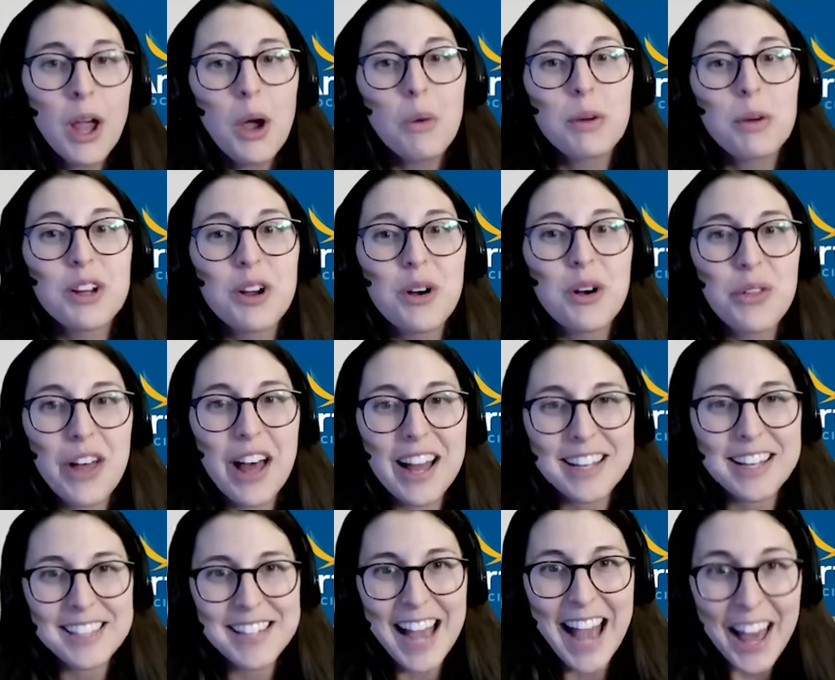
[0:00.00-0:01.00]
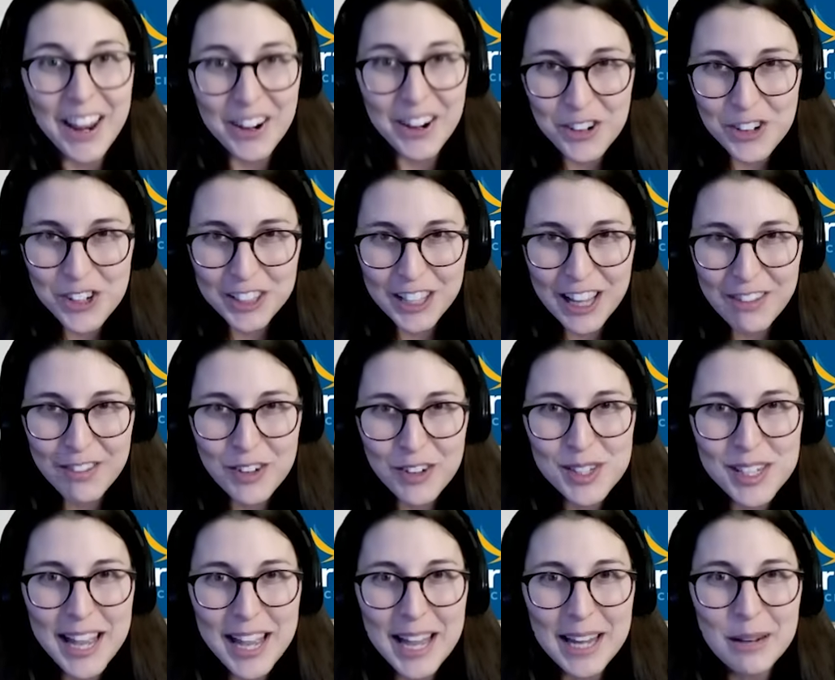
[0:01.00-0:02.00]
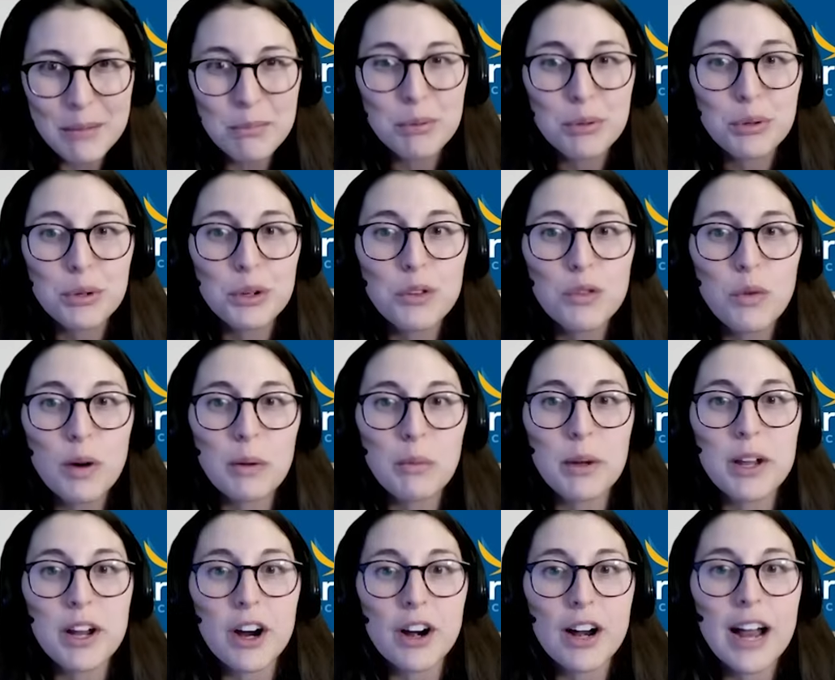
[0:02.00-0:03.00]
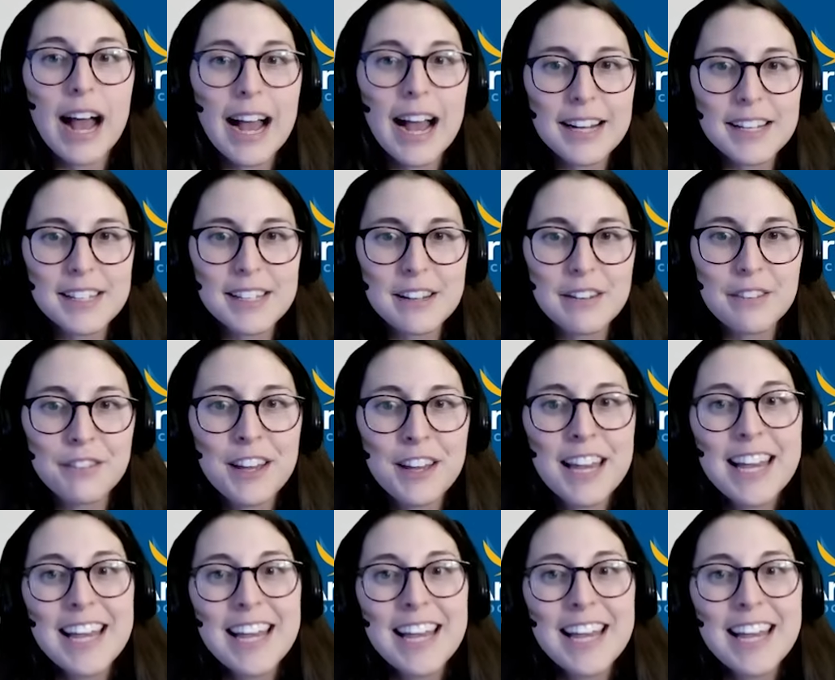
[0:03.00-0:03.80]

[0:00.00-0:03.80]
We know that energy levels can improve when we are active.